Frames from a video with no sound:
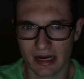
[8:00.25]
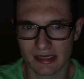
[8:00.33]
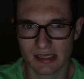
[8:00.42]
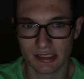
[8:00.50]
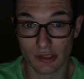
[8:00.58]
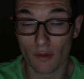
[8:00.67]
and I
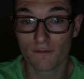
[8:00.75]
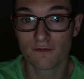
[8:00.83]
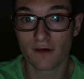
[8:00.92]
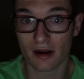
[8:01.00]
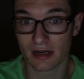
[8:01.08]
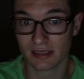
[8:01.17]
said, don't
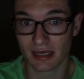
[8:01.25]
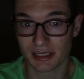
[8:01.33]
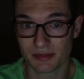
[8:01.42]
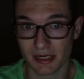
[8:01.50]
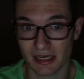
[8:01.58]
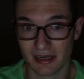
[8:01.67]
fucking
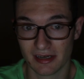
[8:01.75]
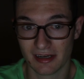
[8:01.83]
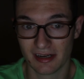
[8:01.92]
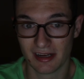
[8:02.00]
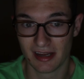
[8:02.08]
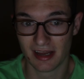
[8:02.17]
touch me.
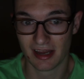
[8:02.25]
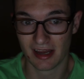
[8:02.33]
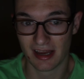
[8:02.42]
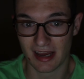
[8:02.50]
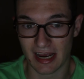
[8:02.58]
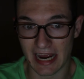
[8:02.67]

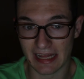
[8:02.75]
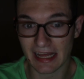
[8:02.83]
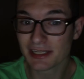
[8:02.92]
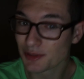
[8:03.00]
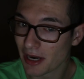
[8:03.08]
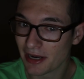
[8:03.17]
And
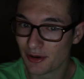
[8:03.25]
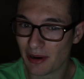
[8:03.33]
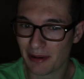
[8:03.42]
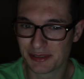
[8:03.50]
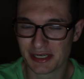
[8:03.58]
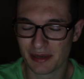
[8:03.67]
that's when I knew
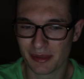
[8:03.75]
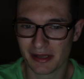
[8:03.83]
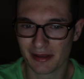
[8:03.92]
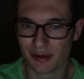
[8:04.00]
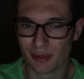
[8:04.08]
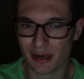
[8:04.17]
I was going to be a
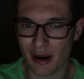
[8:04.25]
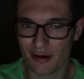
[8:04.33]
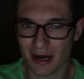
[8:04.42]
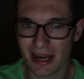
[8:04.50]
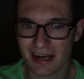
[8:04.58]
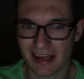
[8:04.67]
little bit
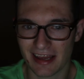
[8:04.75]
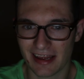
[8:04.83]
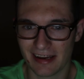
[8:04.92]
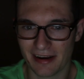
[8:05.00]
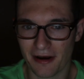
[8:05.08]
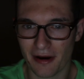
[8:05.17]
alright.
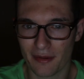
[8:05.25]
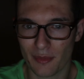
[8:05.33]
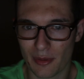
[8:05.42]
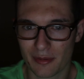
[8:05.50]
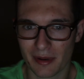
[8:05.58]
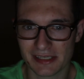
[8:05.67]
I
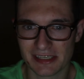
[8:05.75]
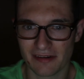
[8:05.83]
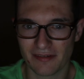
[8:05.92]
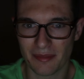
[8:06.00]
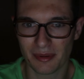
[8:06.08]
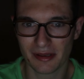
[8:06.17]
woke
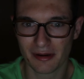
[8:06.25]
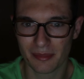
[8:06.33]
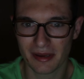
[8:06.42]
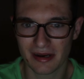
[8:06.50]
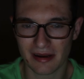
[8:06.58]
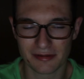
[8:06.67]
myself up a little
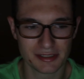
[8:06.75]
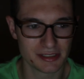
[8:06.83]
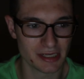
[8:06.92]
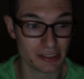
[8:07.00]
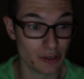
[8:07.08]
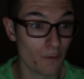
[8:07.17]
bit. I was
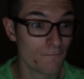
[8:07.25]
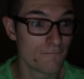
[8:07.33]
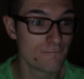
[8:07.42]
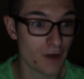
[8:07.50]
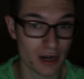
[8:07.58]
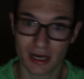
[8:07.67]
just like, don't
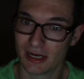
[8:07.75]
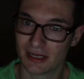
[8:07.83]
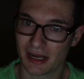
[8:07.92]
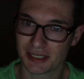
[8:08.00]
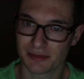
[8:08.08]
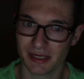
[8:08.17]
fucking
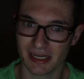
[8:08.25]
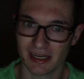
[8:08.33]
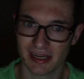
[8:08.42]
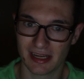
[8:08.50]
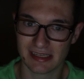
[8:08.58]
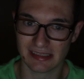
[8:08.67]
touch me,
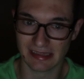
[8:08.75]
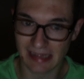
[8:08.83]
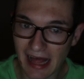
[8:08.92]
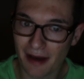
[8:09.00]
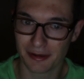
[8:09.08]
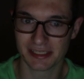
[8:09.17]
as
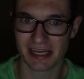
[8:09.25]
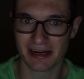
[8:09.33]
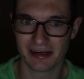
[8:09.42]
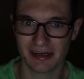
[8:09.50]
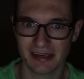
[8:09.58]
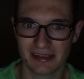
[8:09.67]
loud as I
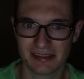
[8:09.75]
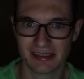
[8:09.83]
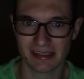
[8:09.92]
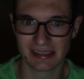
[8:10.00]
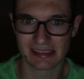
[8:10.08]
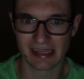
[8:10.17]
could
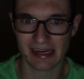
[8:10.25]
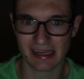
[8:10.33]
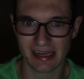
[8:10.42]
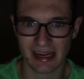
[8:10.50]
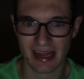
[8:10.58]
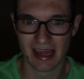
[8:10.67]
to this lady.